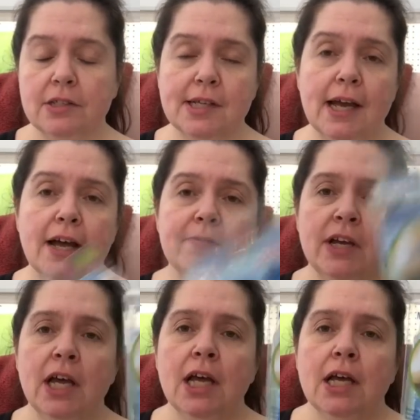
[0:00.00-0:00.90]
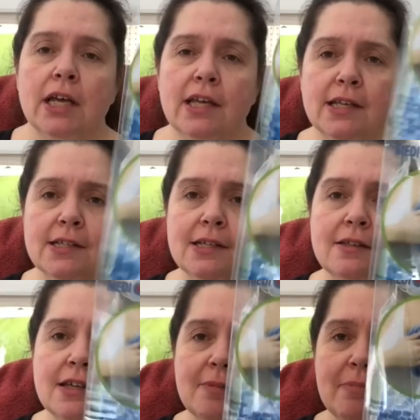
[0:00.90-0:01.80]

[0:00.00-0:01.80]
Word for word: to have, is the